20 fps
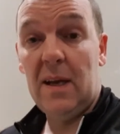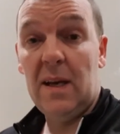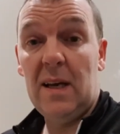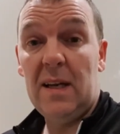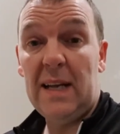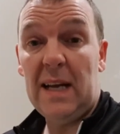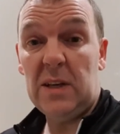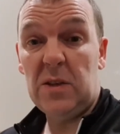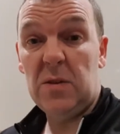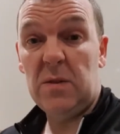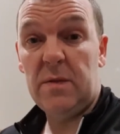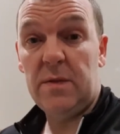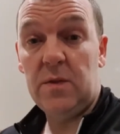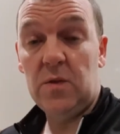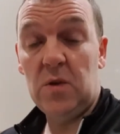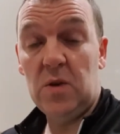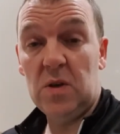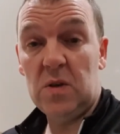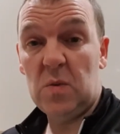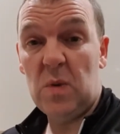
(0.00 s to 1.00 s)
and that should
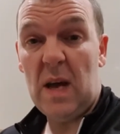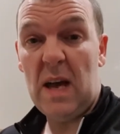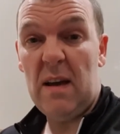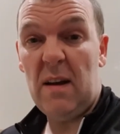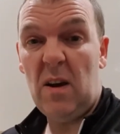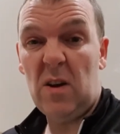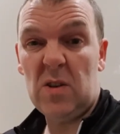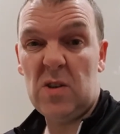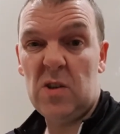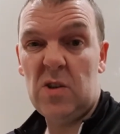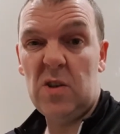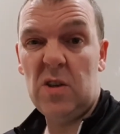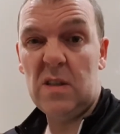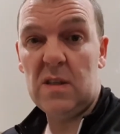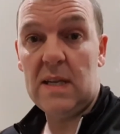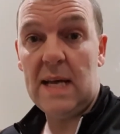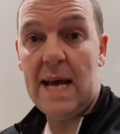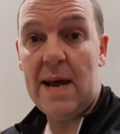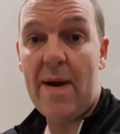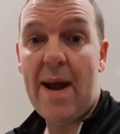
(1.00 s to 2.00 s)
force what
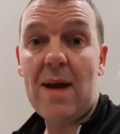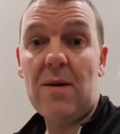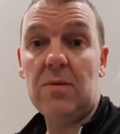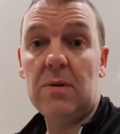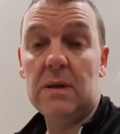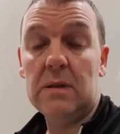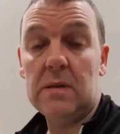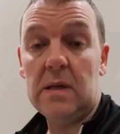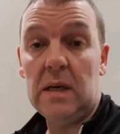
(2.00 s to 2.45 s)
oxygen's there out.